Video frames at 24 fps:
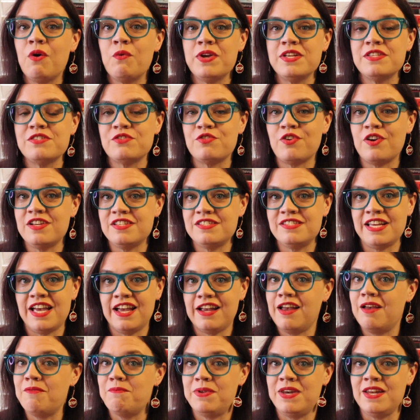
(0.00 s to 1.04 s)
always trust
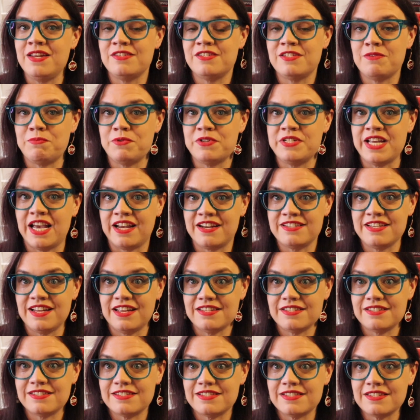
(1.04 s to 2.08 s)
tech companies to protect
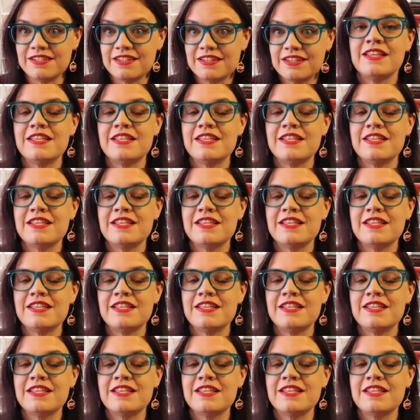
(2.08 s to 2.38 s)
us.